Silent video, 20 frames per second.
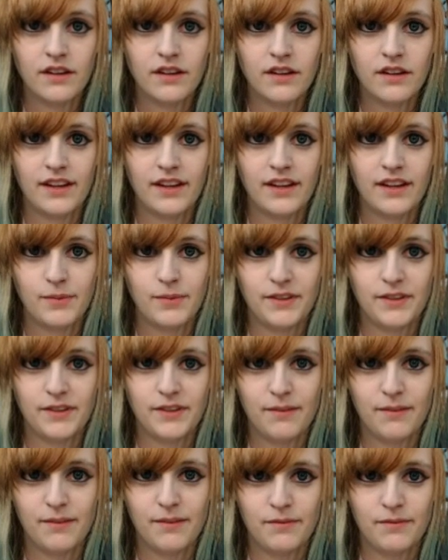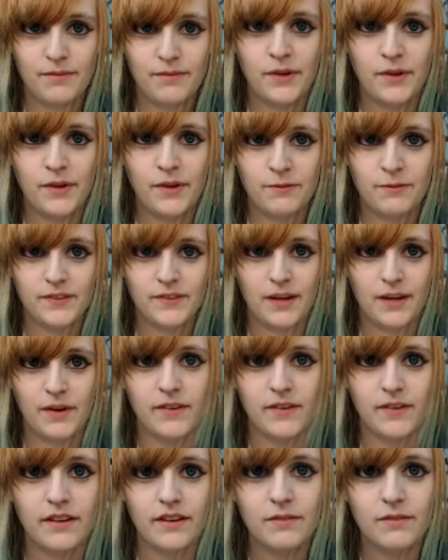Today is a real day. Beautiful day, my
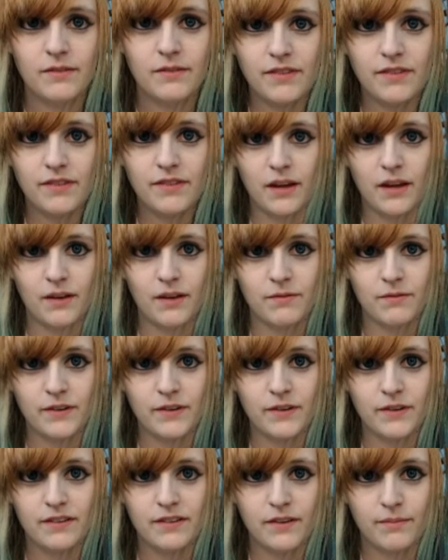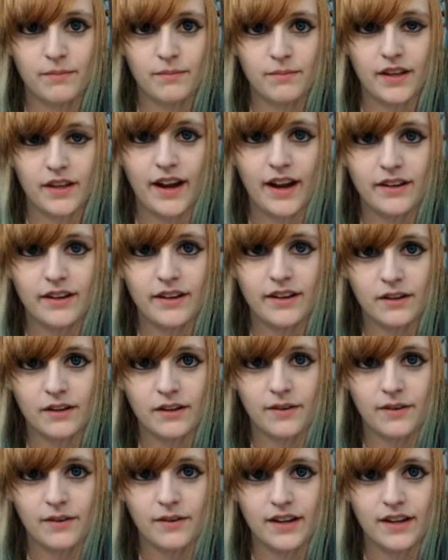friend. We finally become free from the
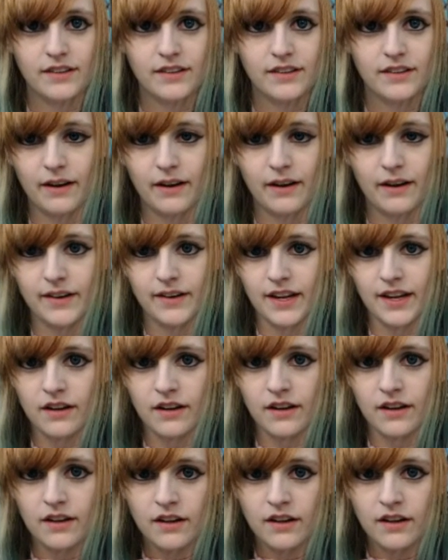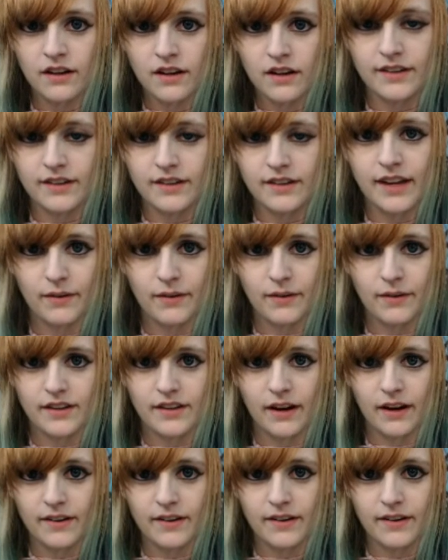Antegrian tyranny. Antegrian
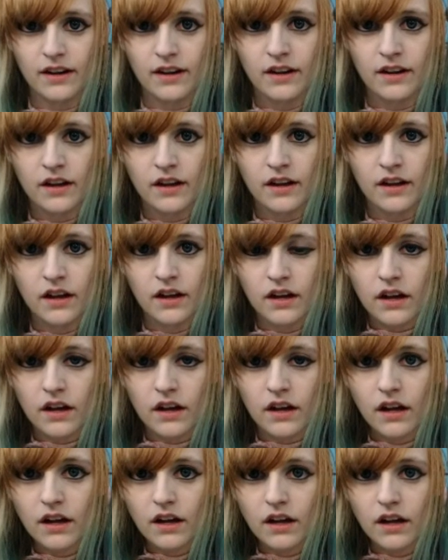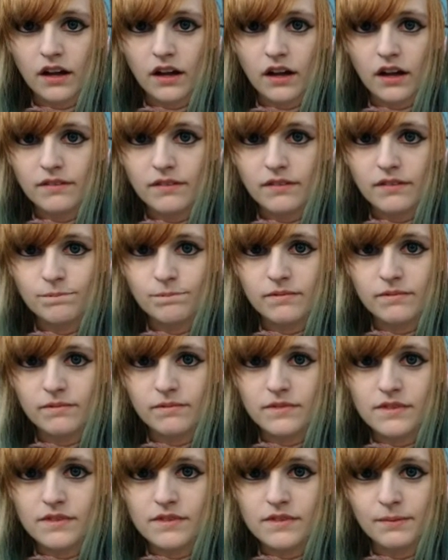tyranny. Oh,
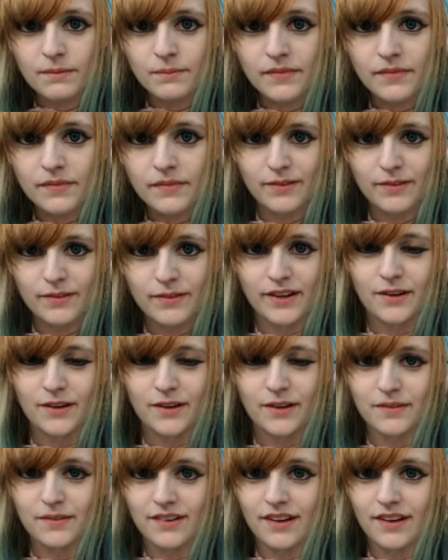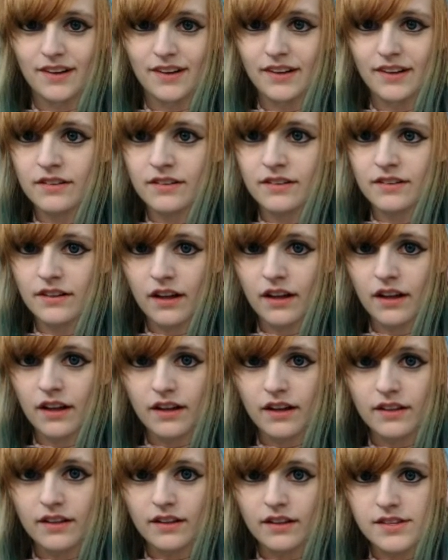good for you. Aw.
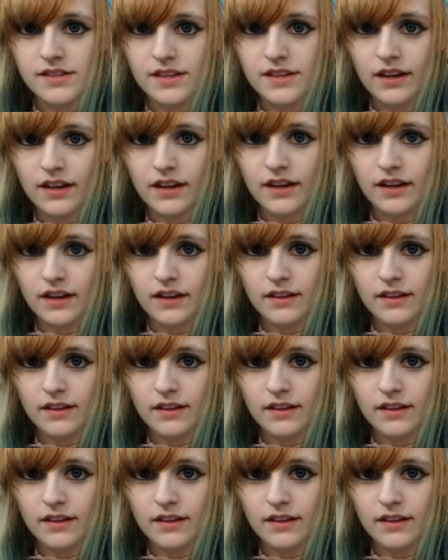oh. let's see.